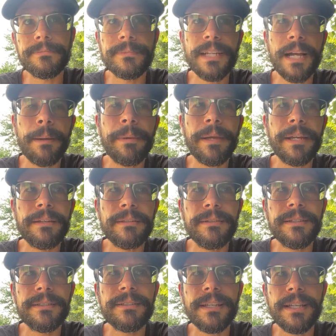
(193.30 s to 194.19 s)
I mean,
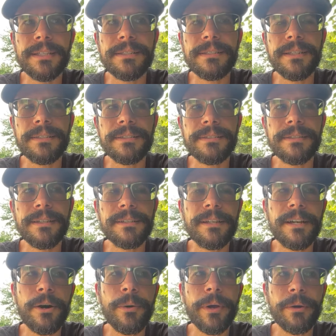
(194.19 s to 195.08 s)
it's a
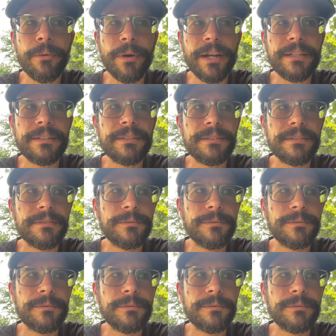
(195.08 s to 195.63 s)
going rate,